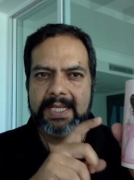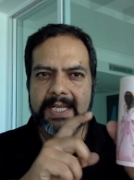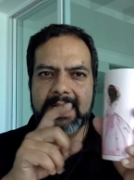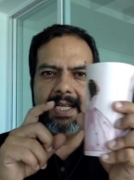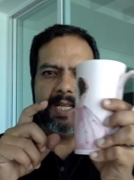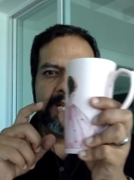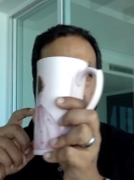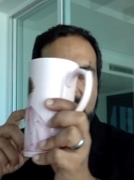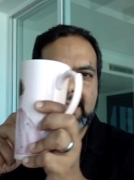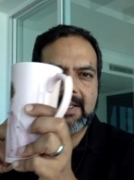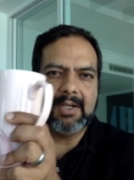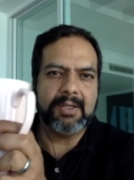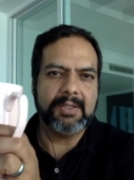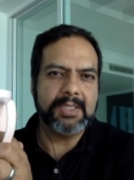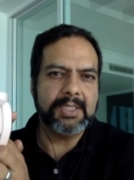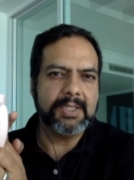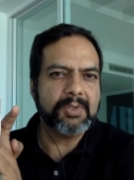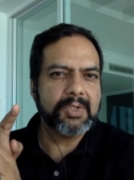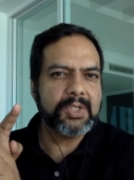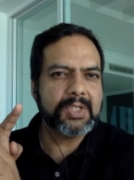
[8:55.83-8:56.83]
And then on the
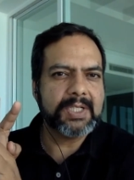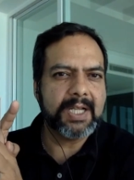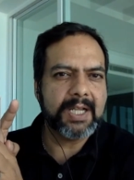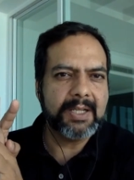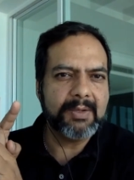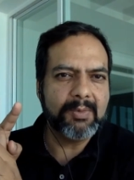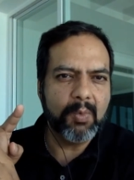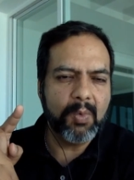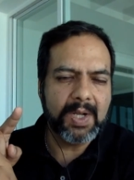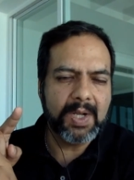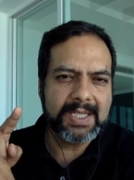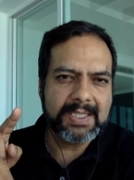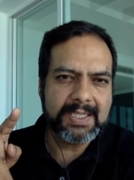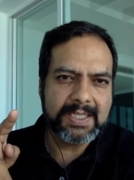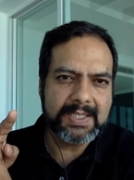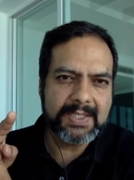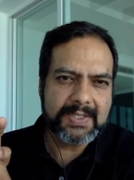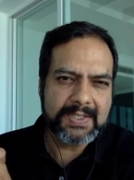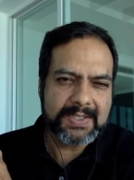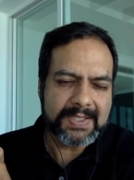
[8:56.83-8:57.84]
other side, what can I
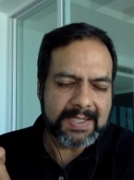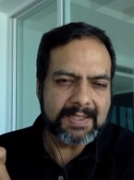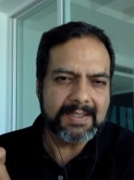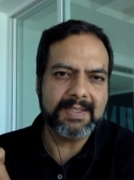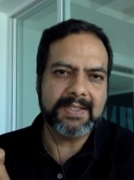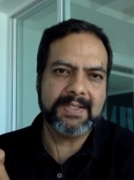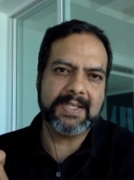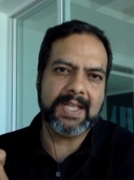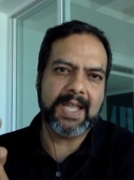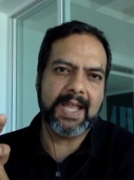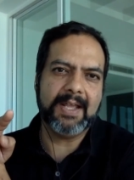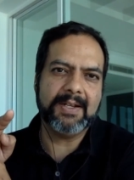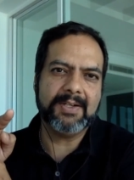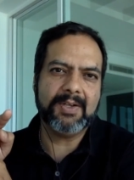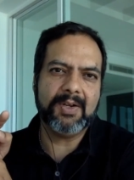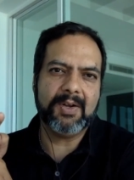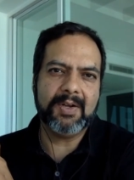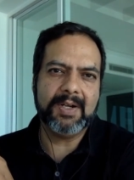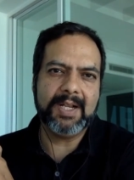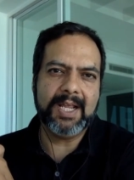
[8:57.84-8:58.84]
sell this at
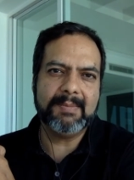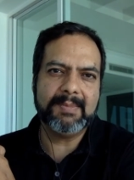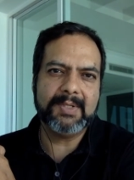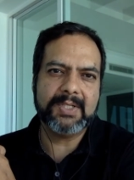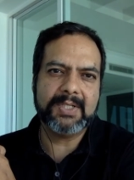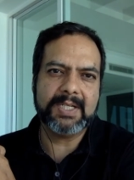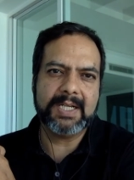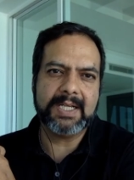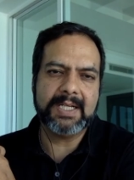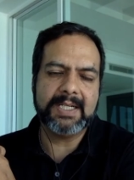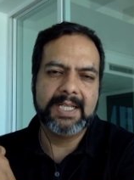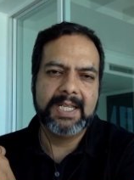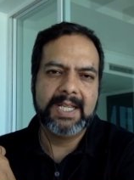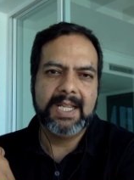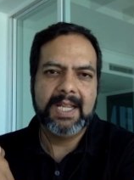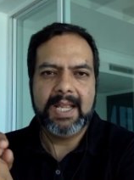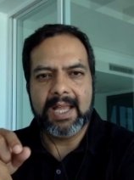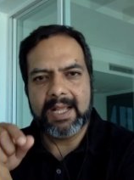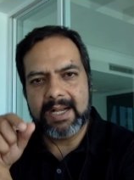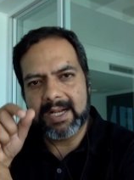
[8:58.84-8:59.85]
on Amazon?
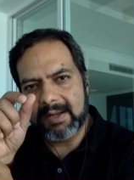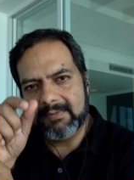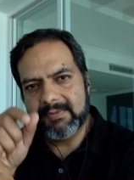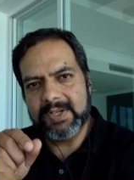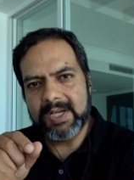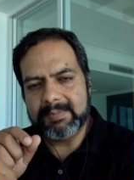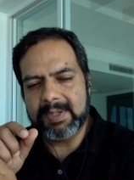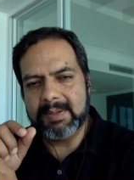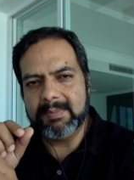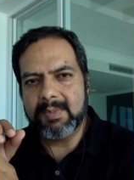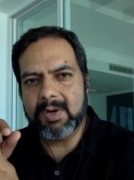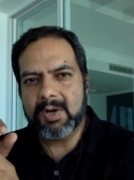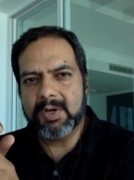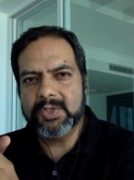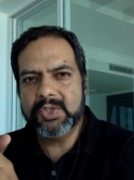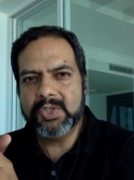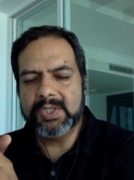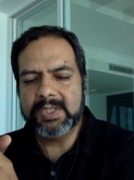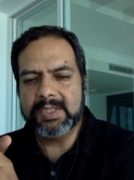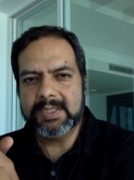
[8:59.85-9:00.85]
And I've got my
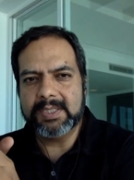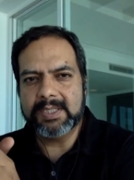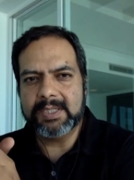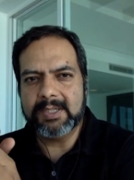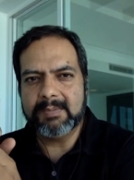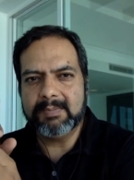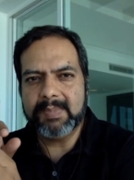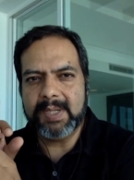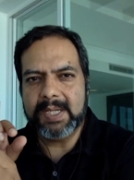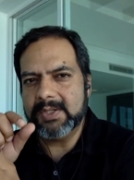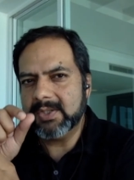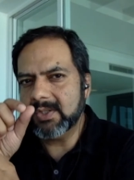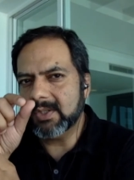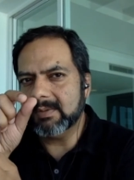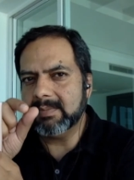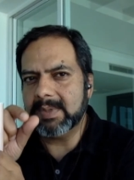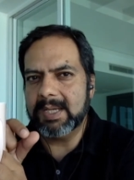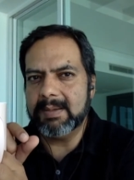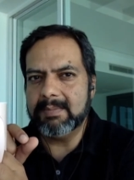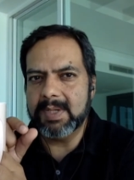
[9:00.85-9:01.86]
margin in there based on
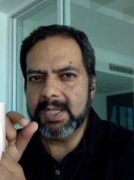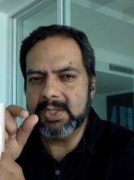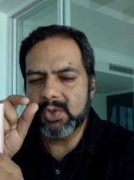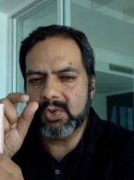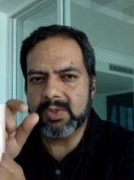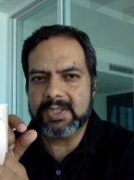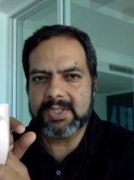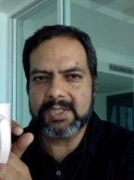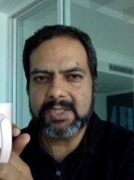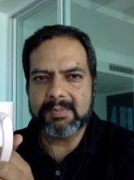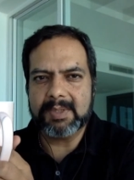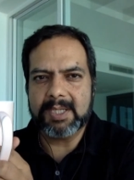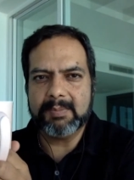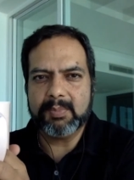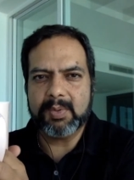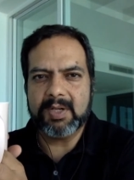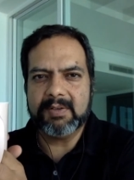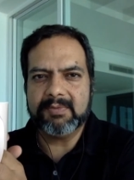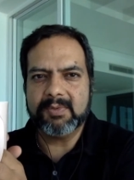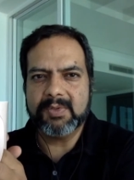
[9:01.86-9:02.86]
my metrics and my
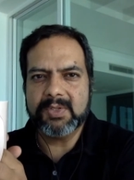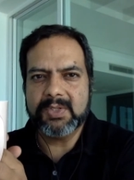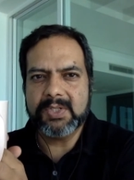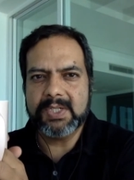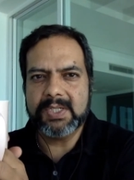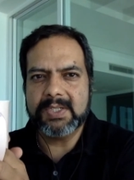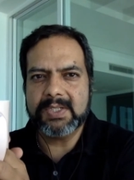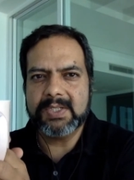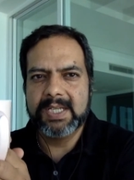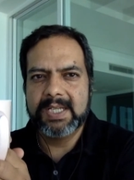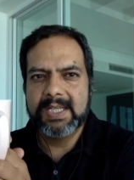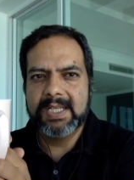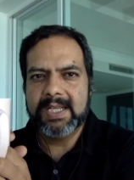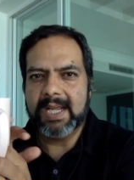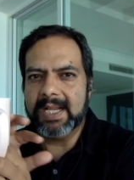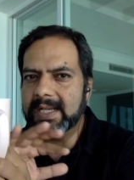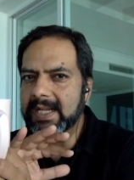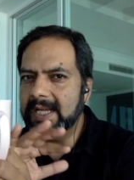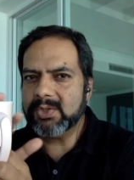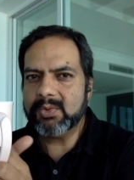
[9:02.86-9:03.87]
preferences,
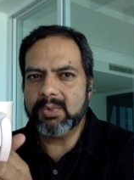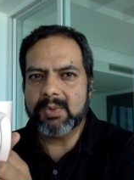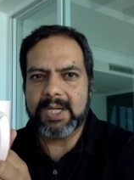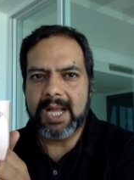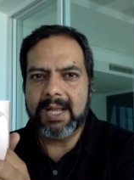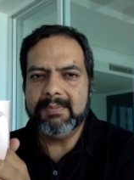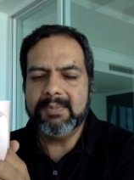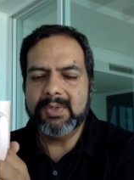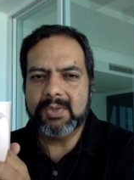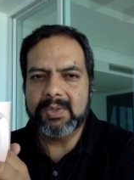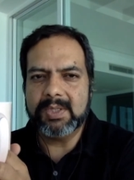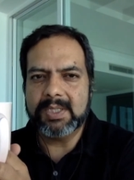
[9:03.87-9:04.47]
and that's what I'm doing